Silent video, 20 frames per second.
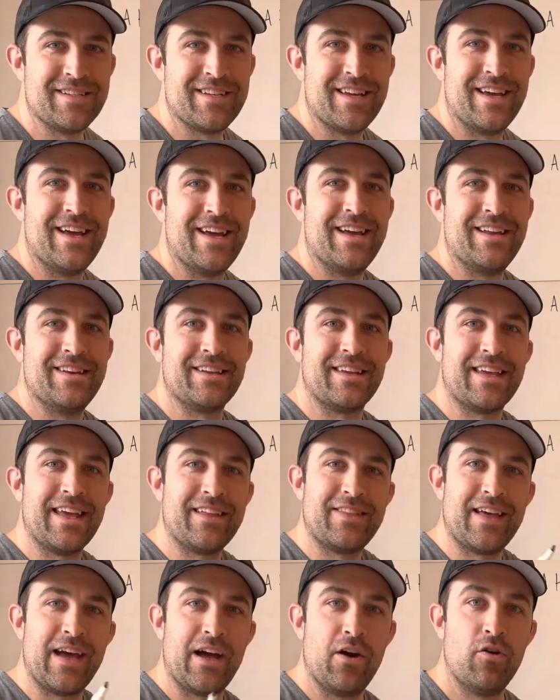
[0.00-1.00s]
and get
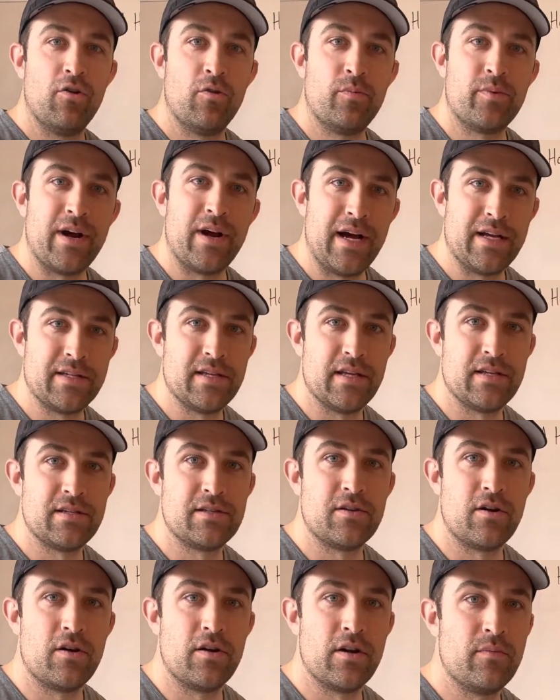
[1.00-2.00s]
that whole process
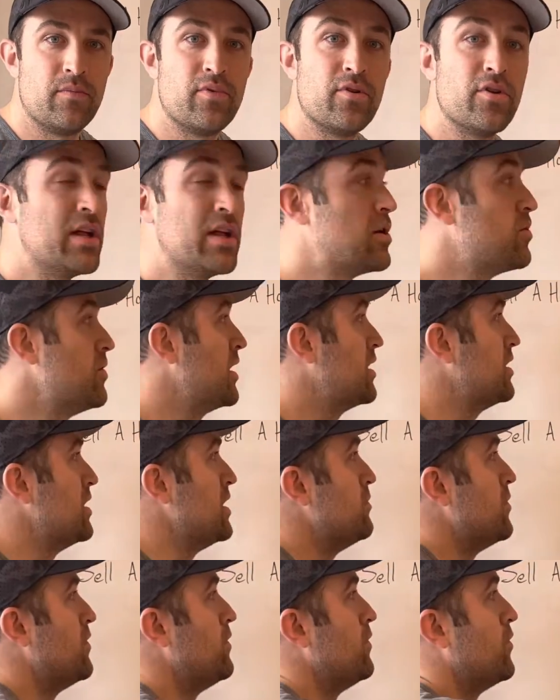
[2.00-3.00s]
started pretty quickly
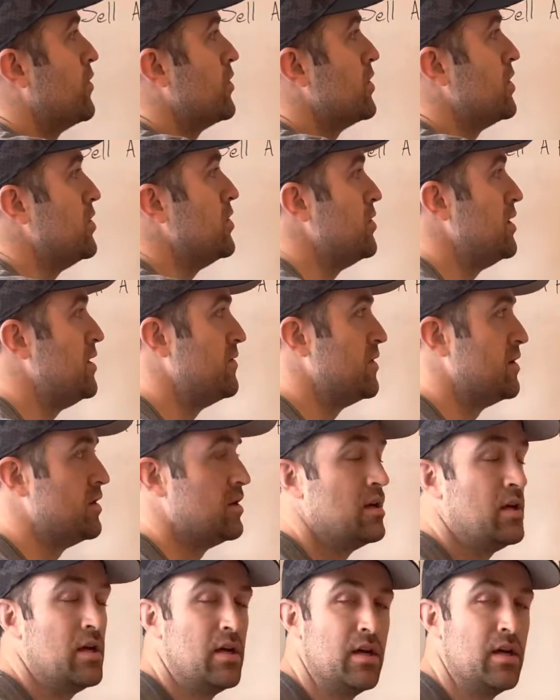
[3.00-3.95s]
before you even